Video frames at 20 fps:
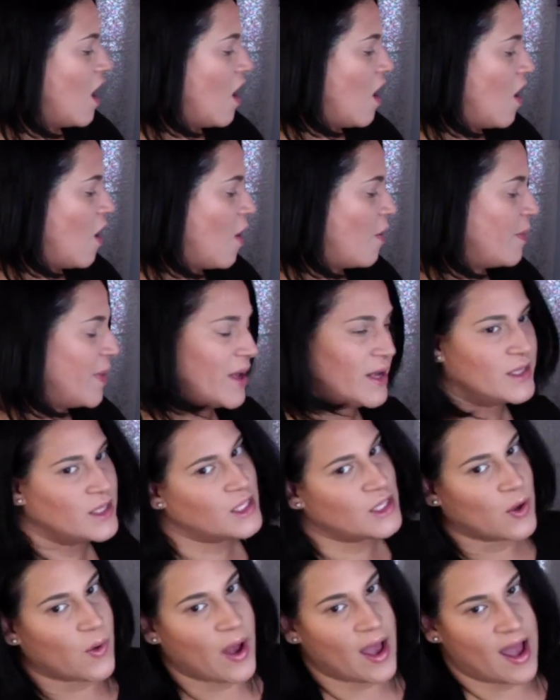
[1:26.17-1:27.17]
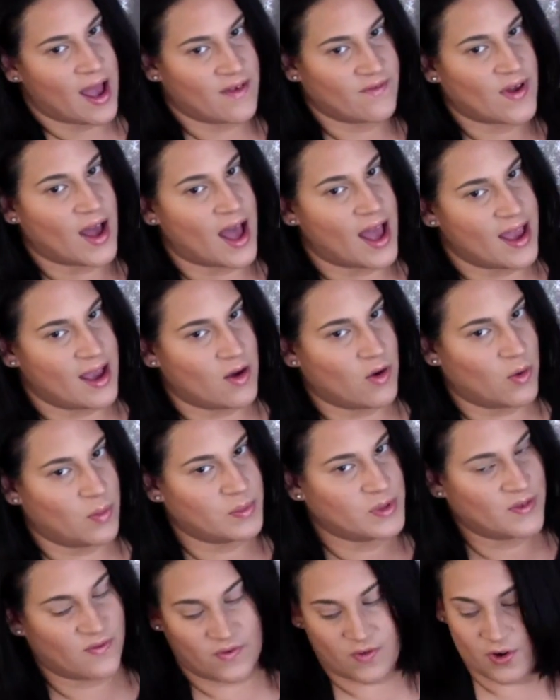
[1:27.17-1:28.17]
and so I have high
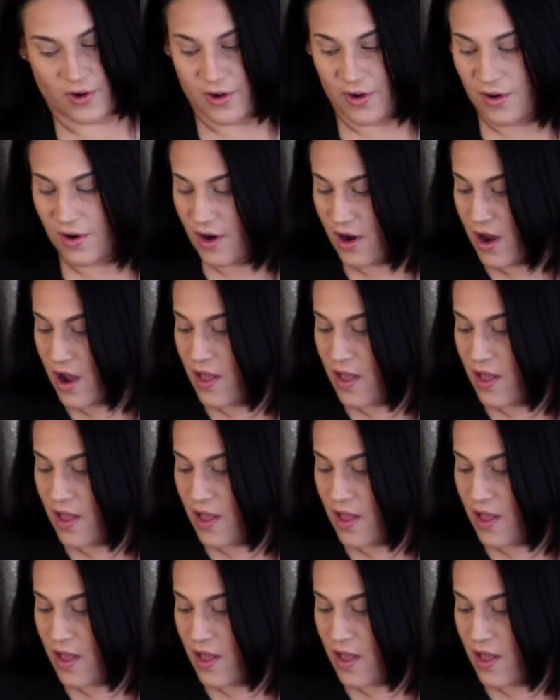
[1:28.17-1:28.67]
hopes for